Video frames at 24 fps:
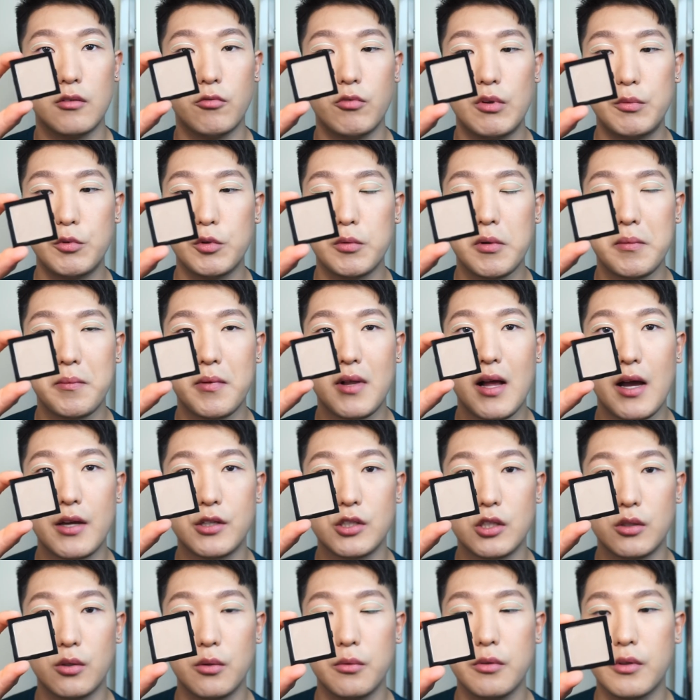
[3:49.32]
removable
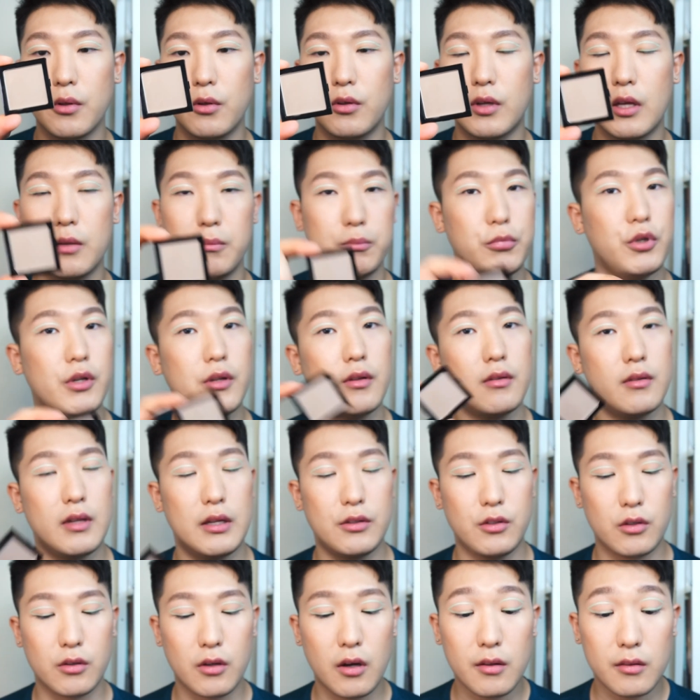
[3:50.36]
eyeshadow, so you can put inside
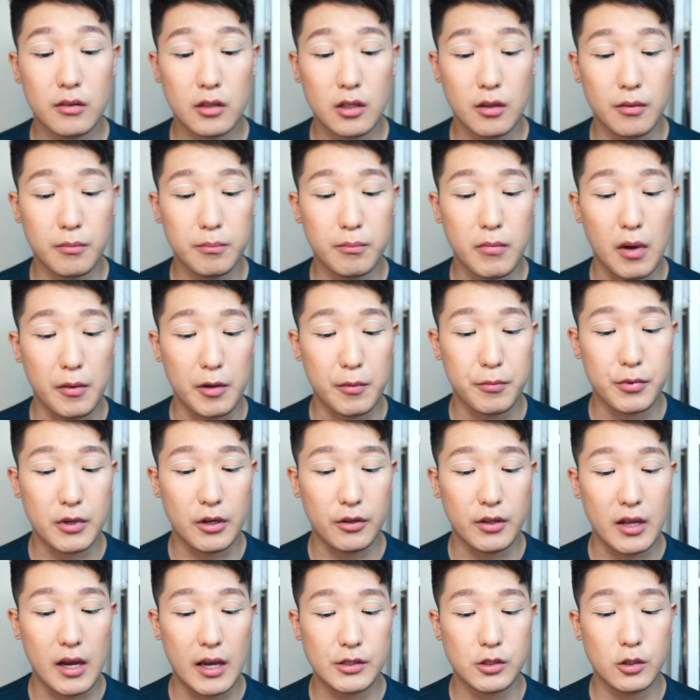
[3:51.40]
your custom Bobbi Brown
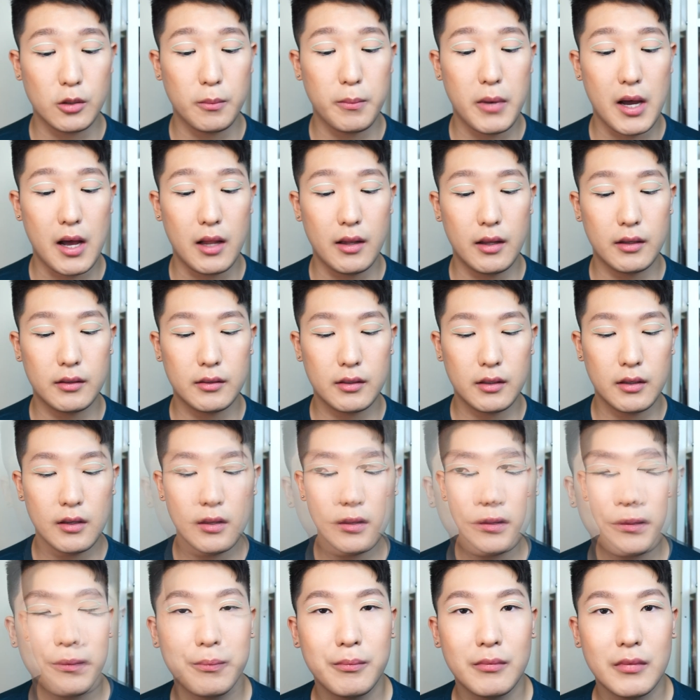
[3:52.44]
eyeshadow palette.
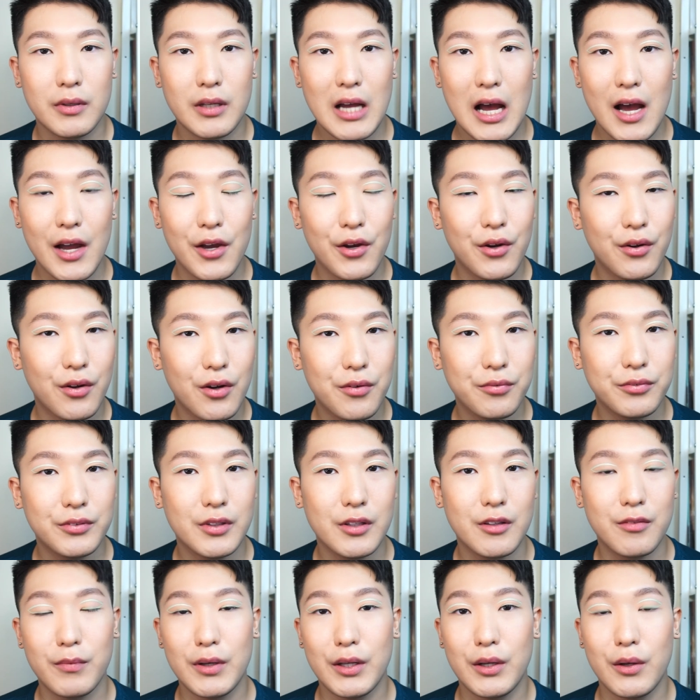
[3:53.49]
I hope
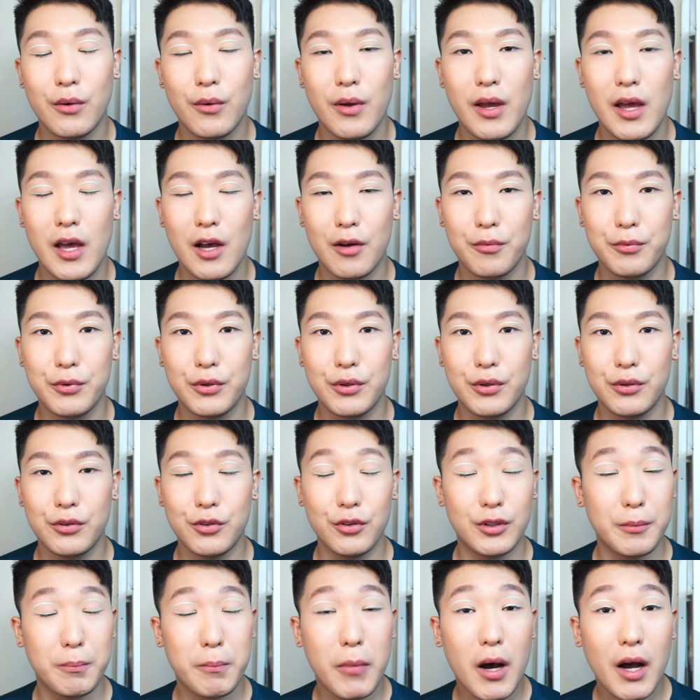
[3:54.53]
this video helped you to
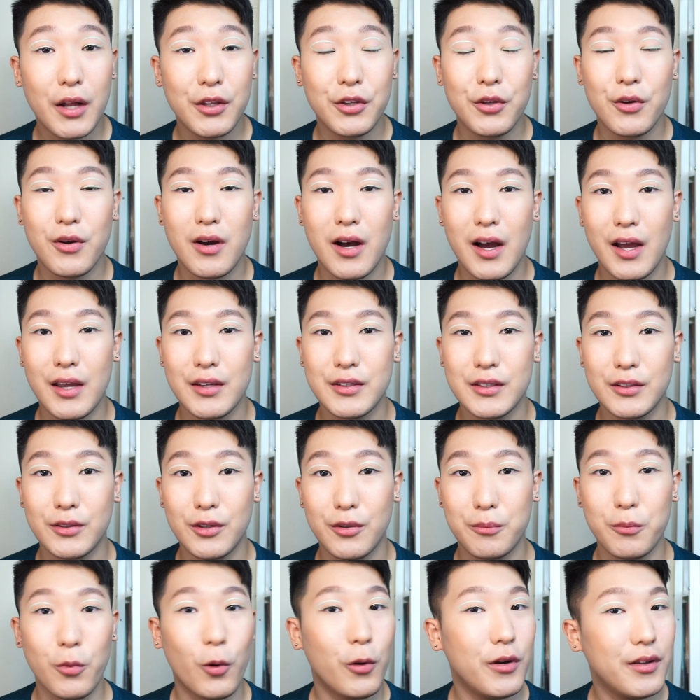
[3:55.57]
depart your eyeshadow
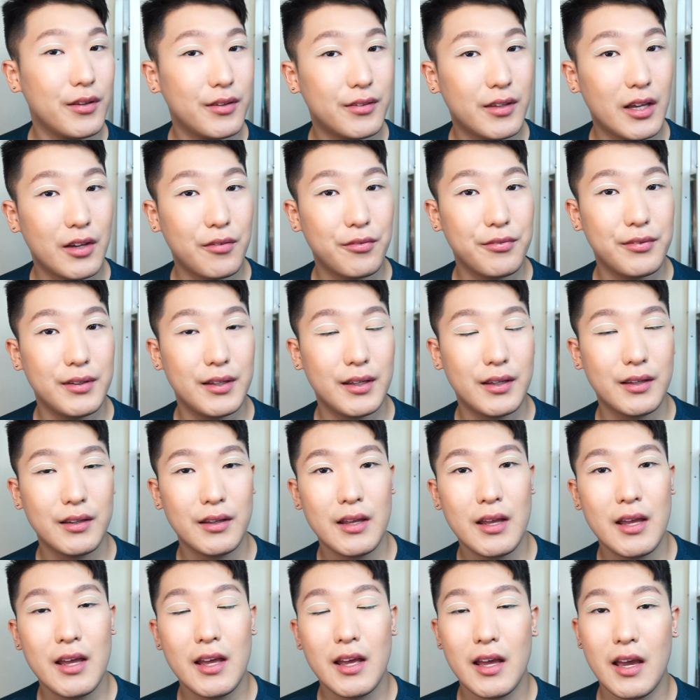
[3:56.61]
more safely,
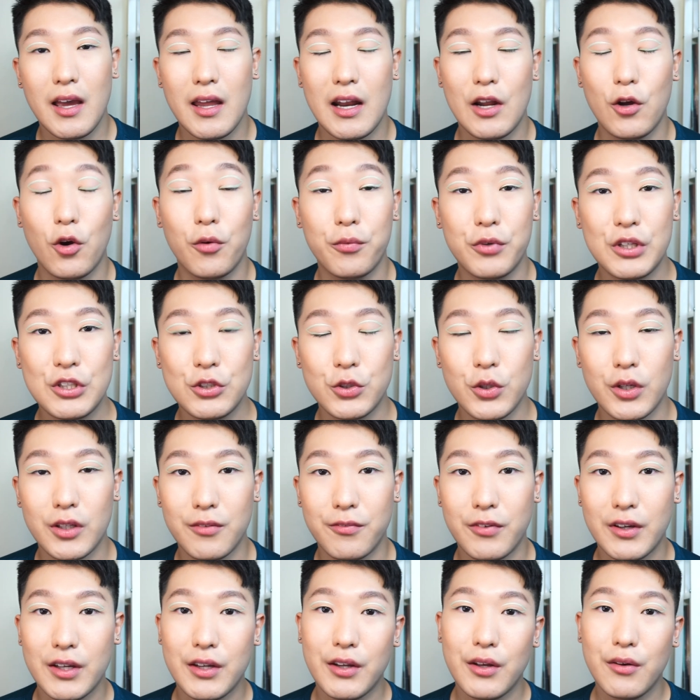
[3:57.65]
and I hope you enjoyed the
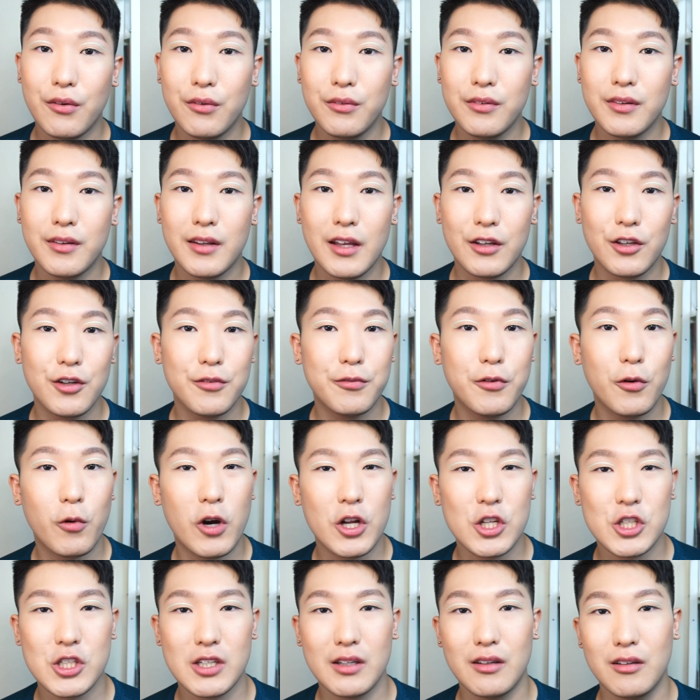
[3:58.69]
video. Thank you for
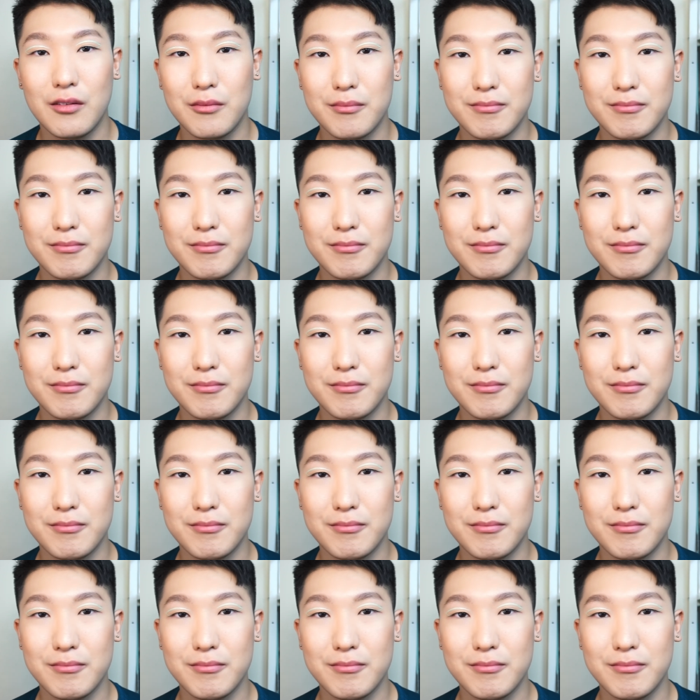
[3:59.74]
watching.